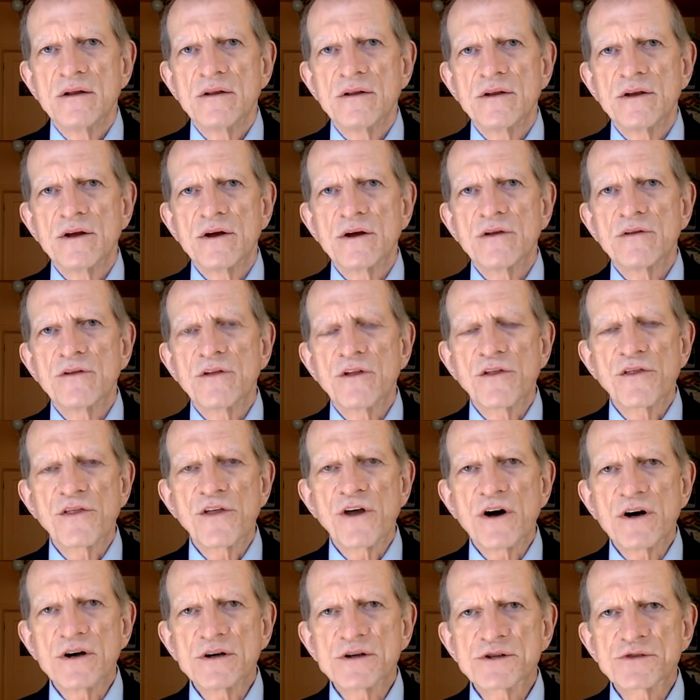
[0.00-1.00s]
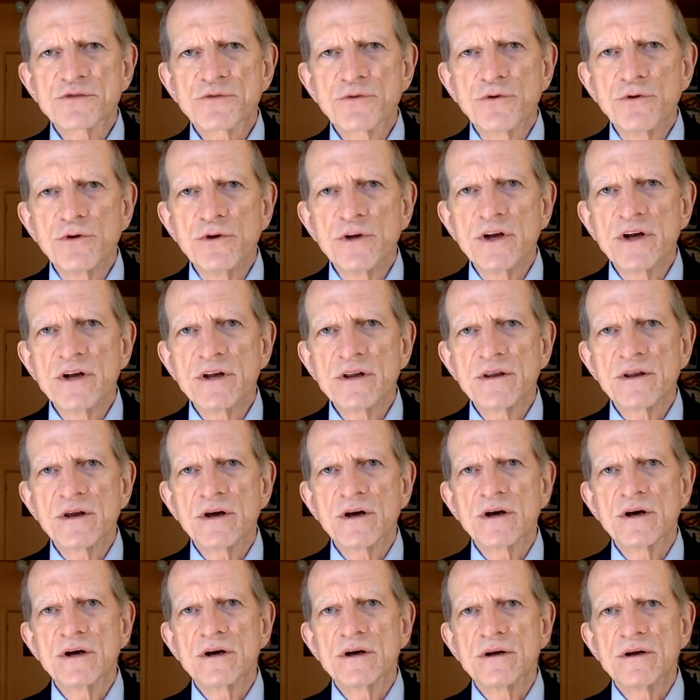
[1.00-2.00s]
The thugs ruling
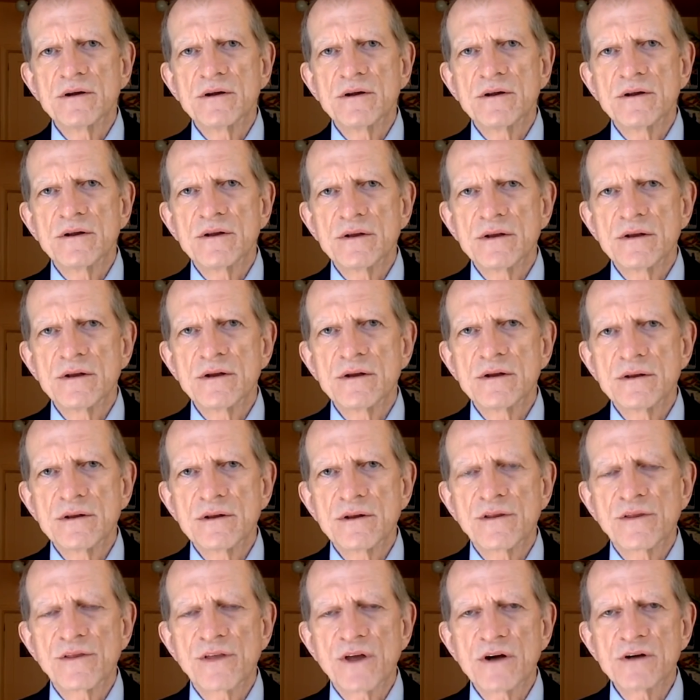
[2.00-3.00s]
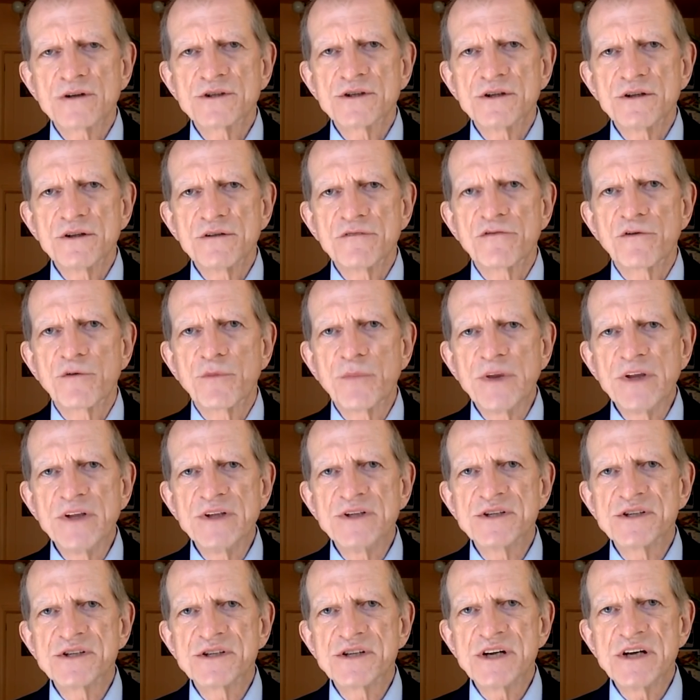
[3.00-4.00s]
the thugs in the
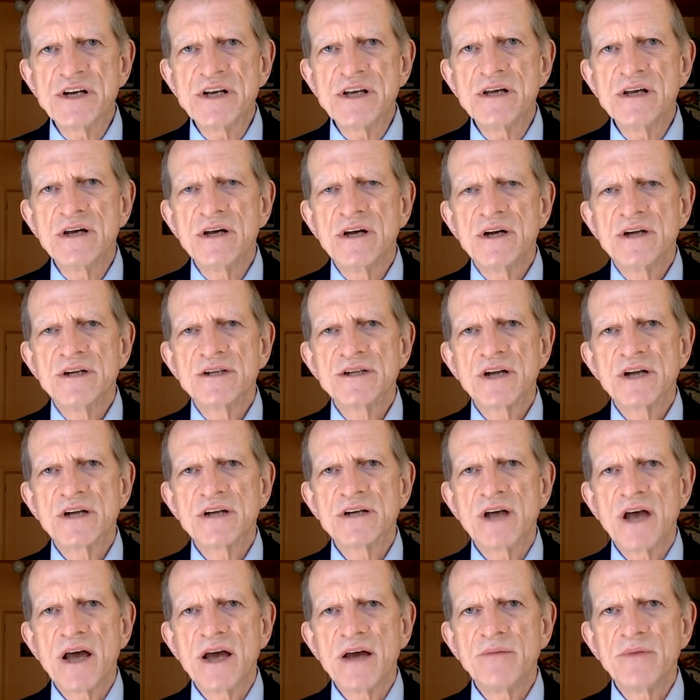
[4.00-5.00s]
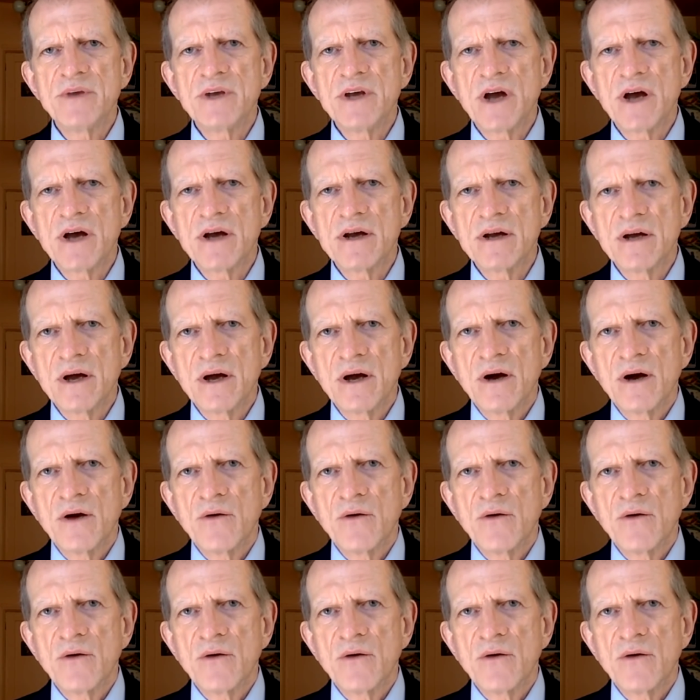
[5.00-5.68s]
Forbidden City said to NBA,